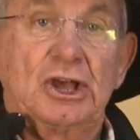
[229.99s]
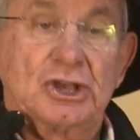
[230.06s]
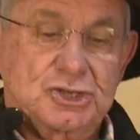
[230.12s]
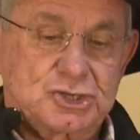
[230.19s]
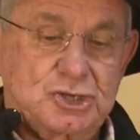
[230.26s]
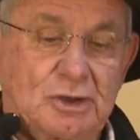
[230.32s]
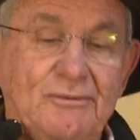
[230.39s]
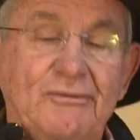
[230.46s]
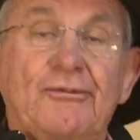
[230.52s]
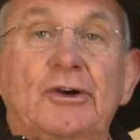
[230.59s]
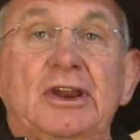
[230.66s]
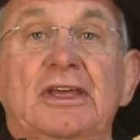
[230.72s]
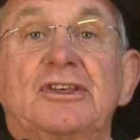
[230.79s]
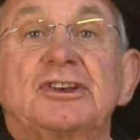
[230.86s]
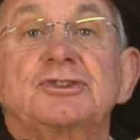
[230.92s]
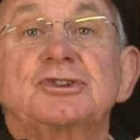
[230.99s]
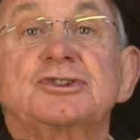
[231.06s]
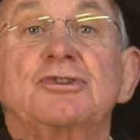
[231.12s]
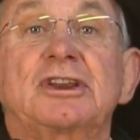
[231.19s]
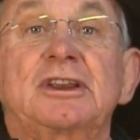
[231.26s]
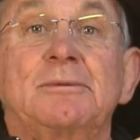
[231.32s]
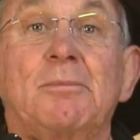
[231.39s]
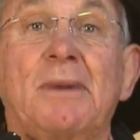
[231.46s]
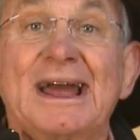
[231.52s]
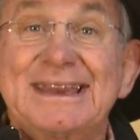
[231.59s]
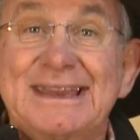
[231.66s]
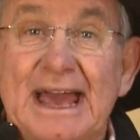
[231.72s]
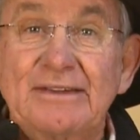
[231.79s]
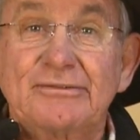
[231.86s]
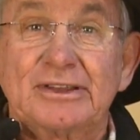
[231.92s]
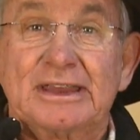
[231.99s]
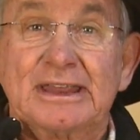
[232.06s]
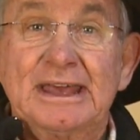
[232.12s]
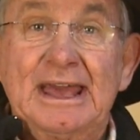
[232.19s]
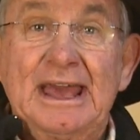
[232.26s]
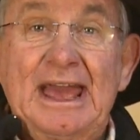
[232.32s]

Psalm 40, this was written by David,